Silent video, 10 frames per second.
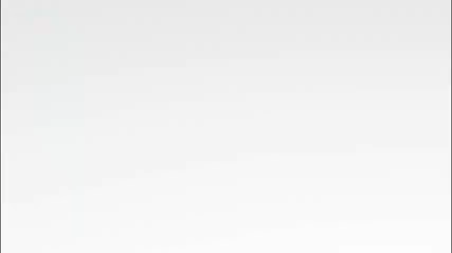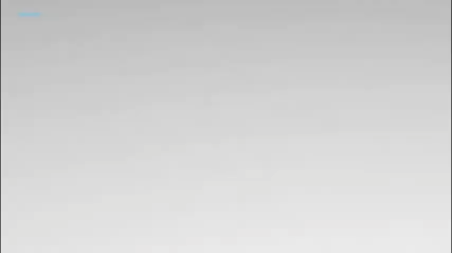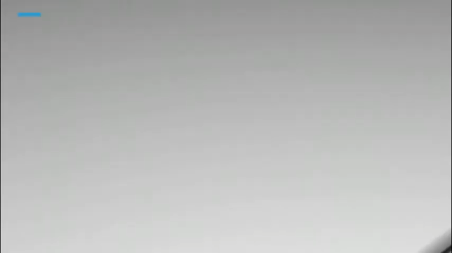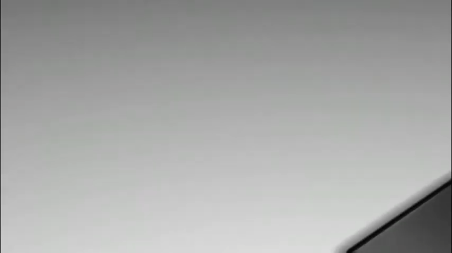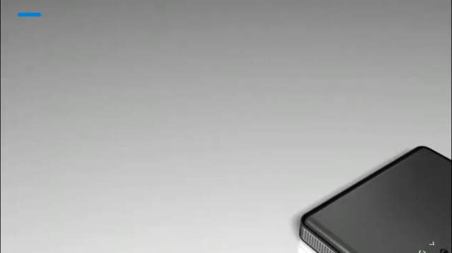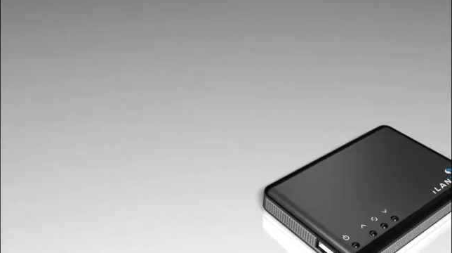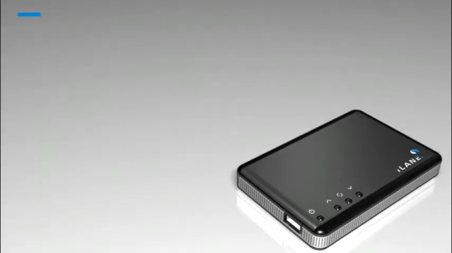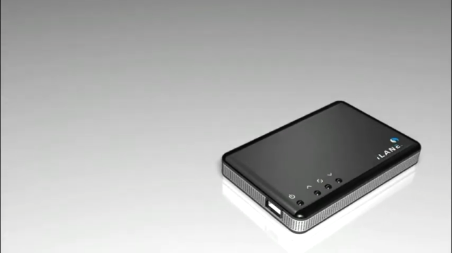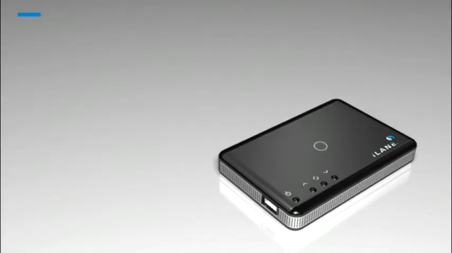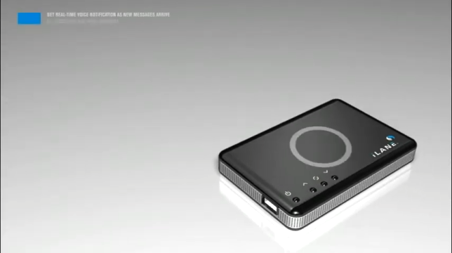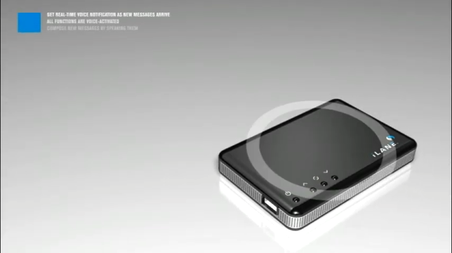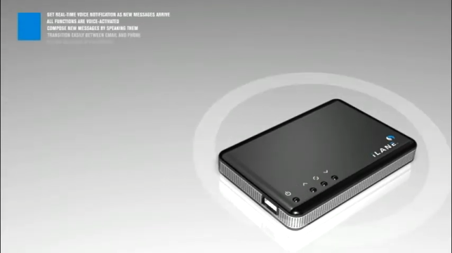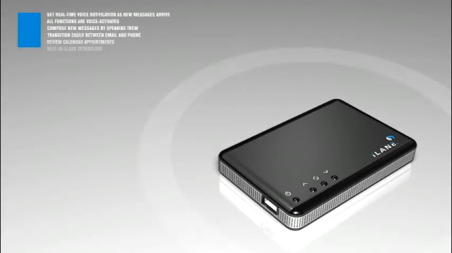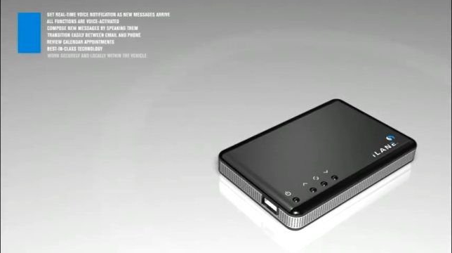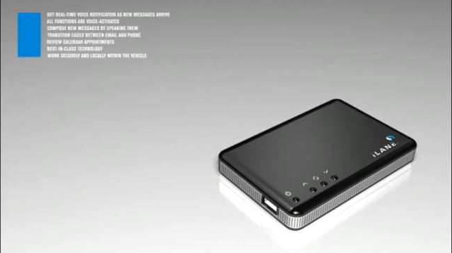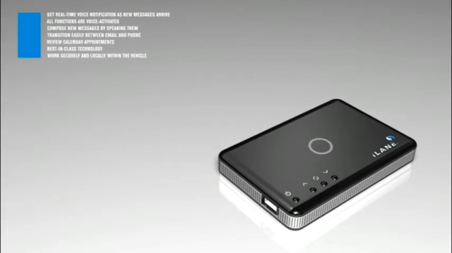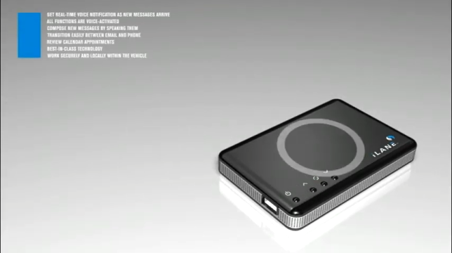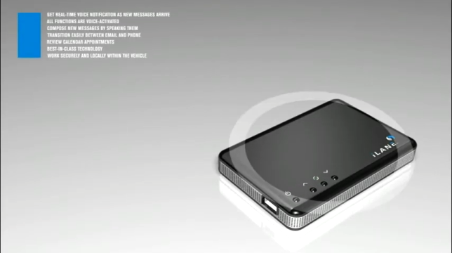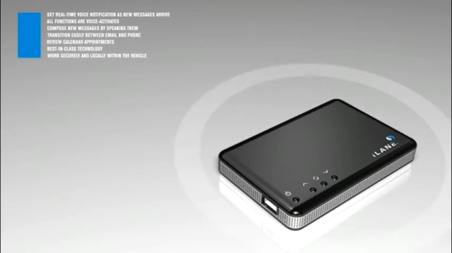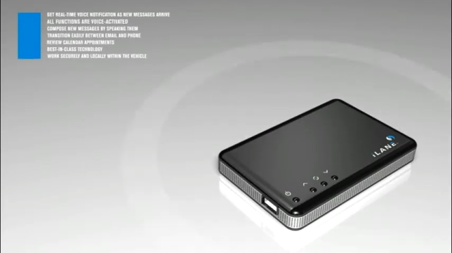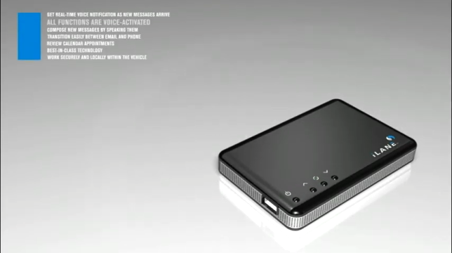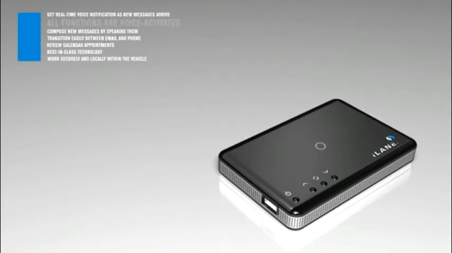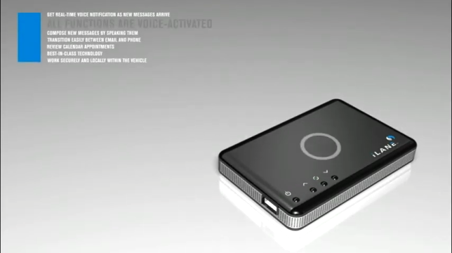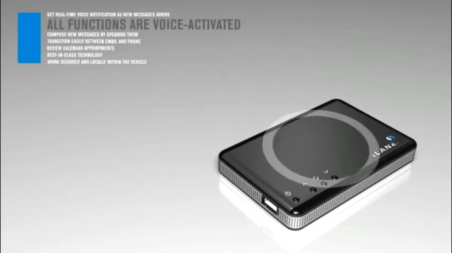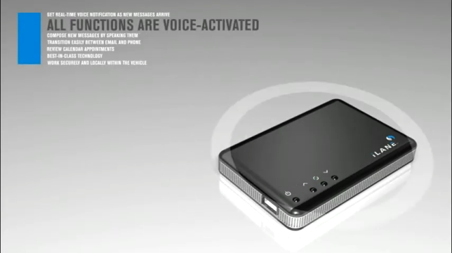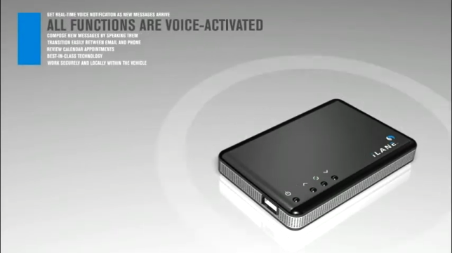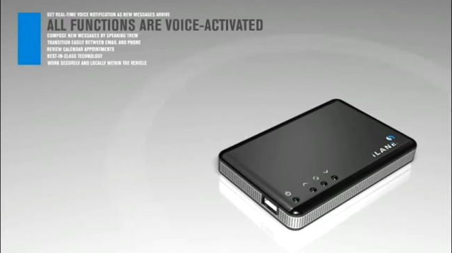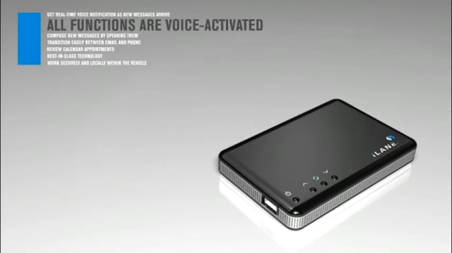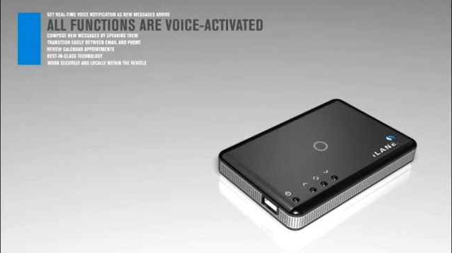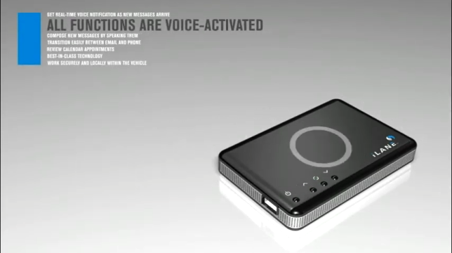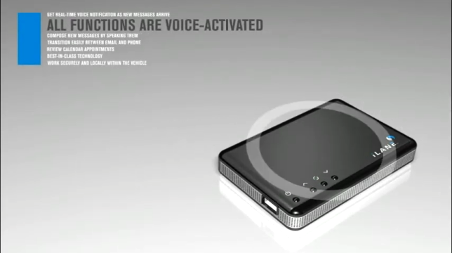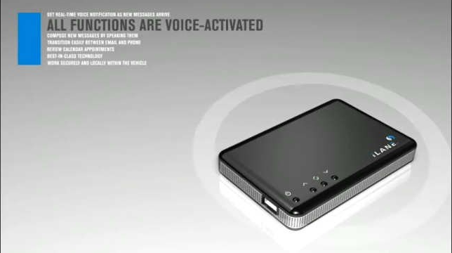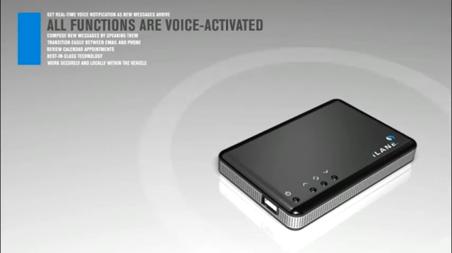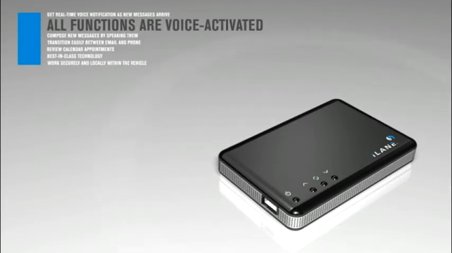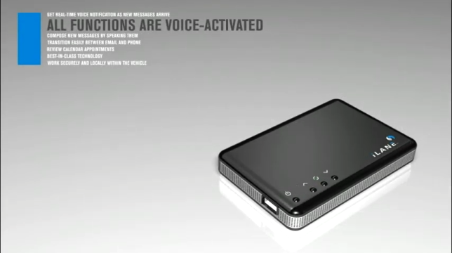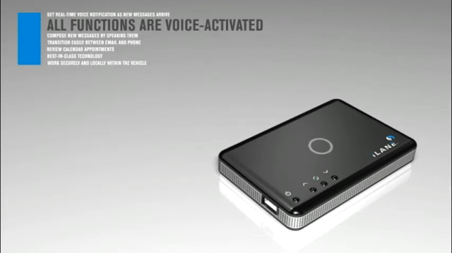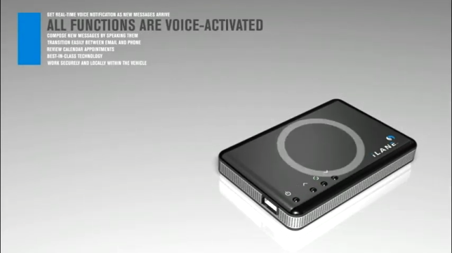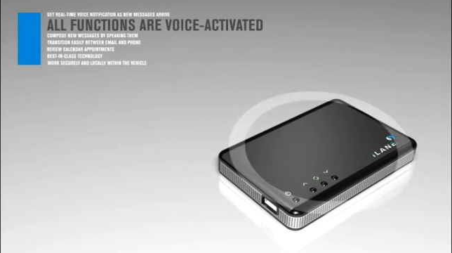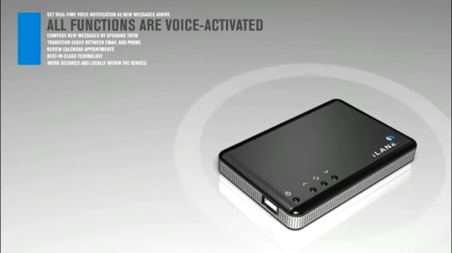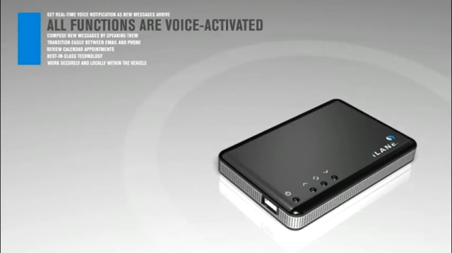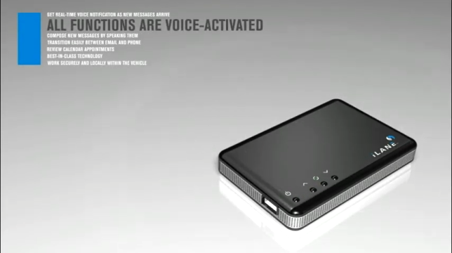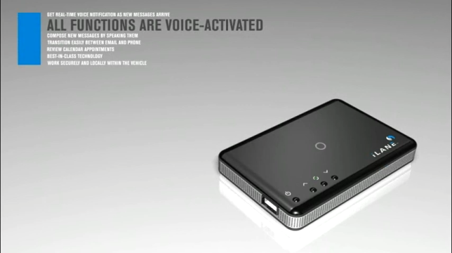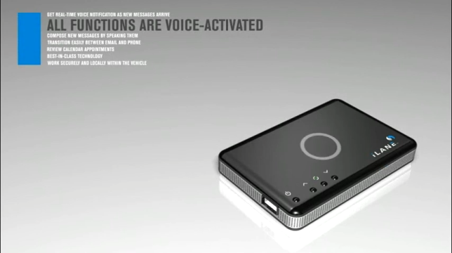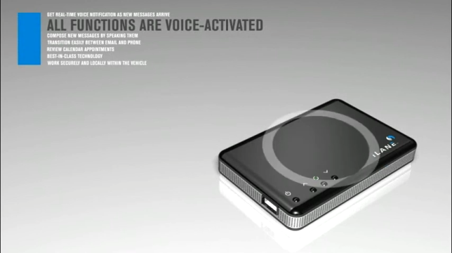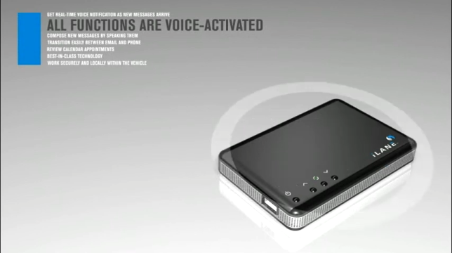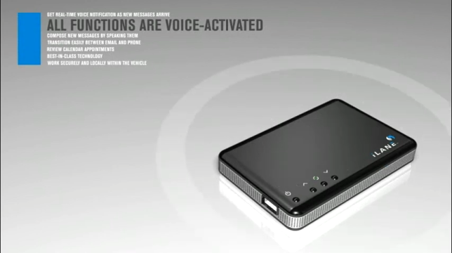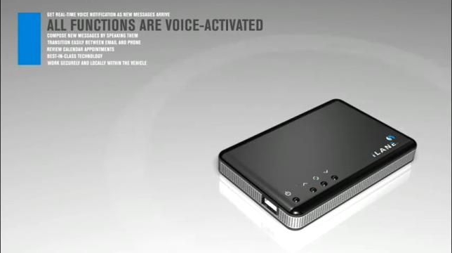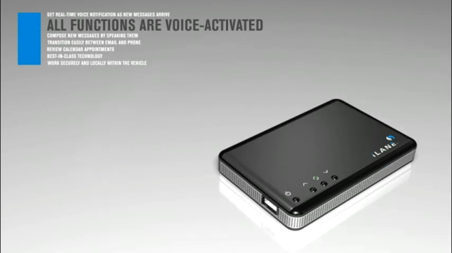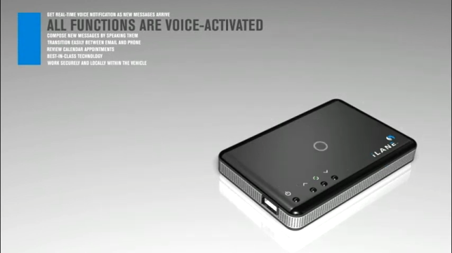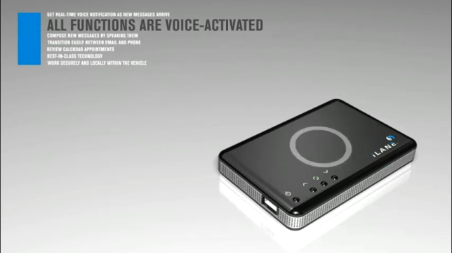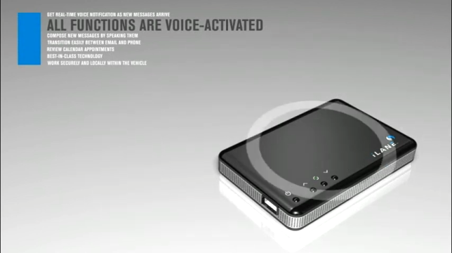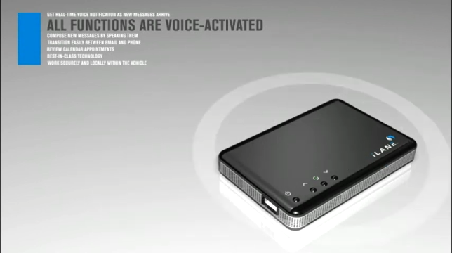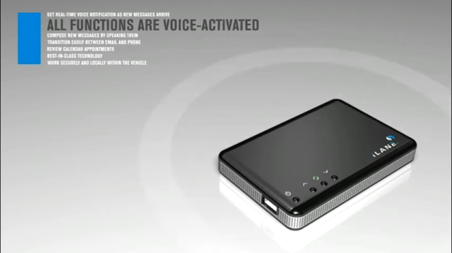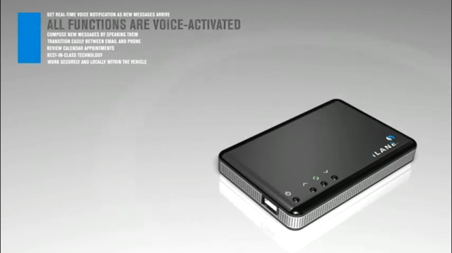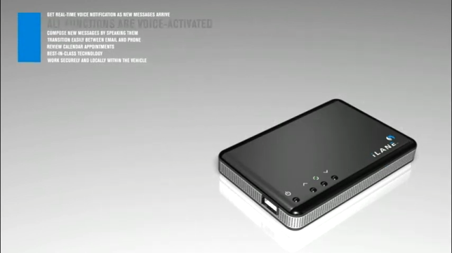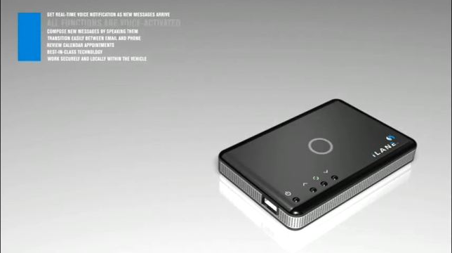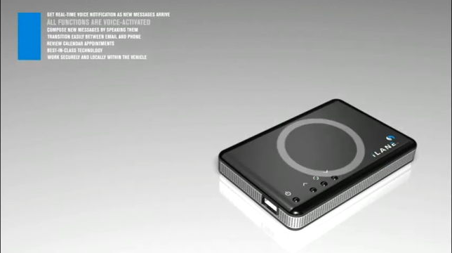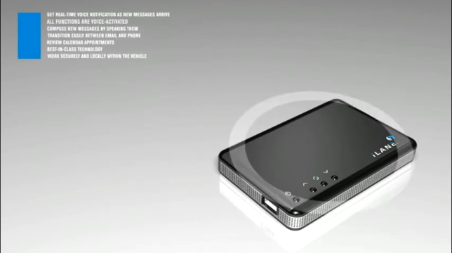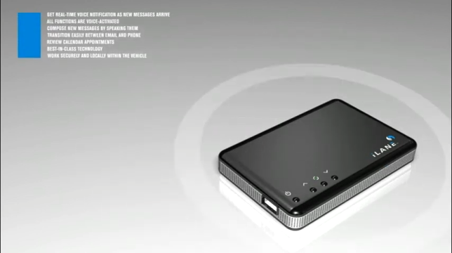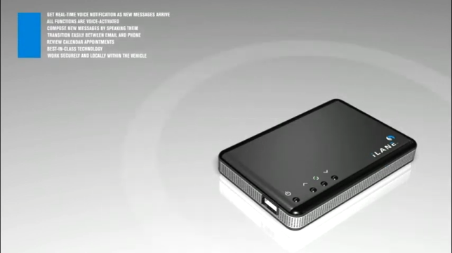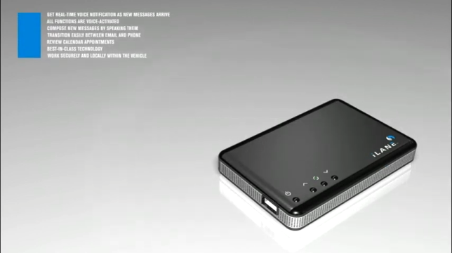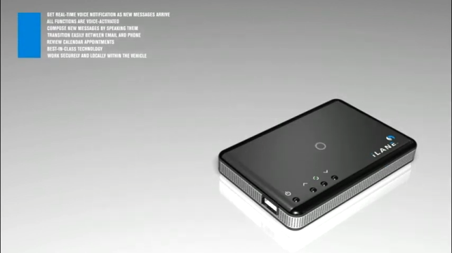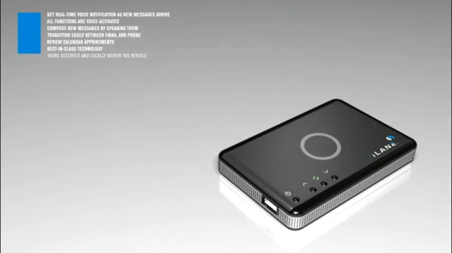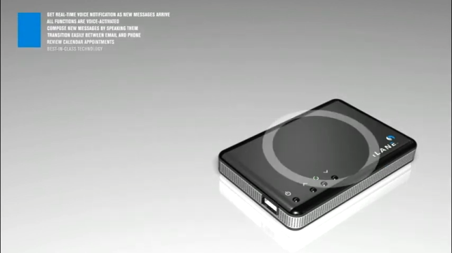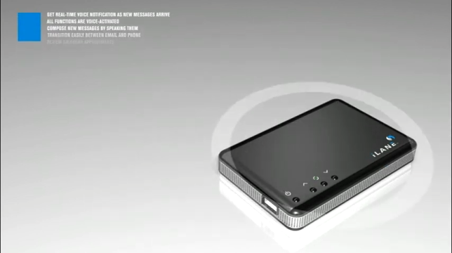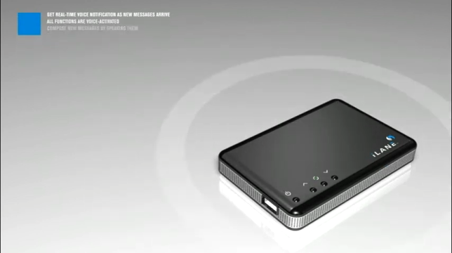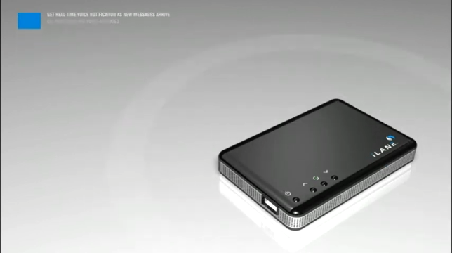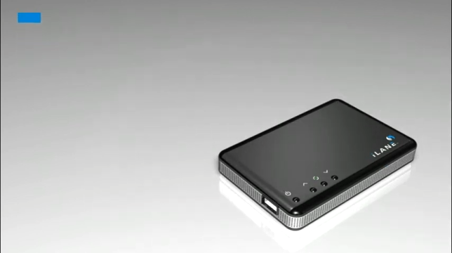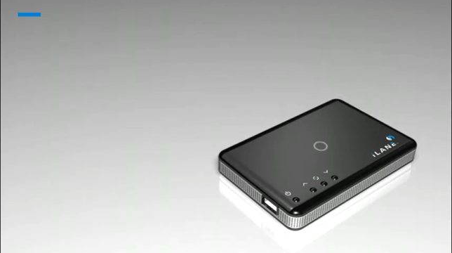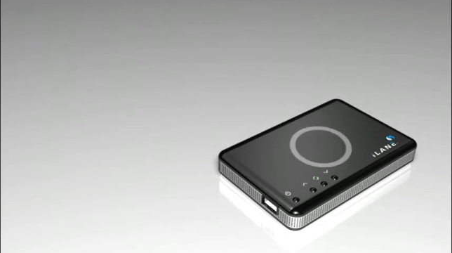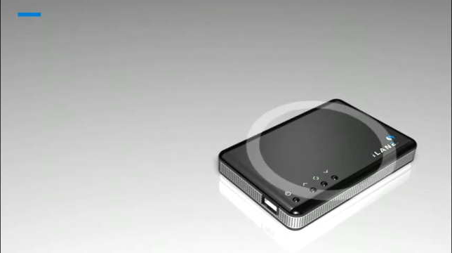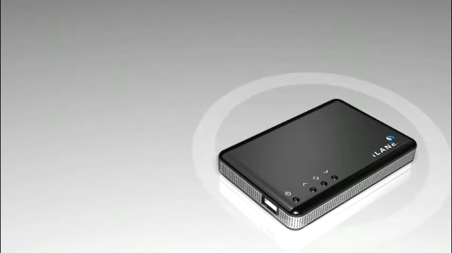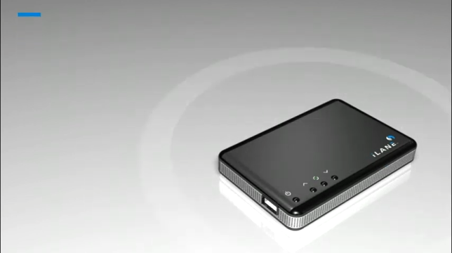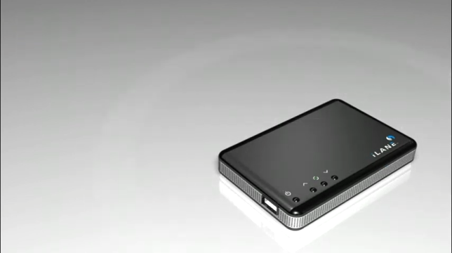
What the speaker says: (no speaker visible)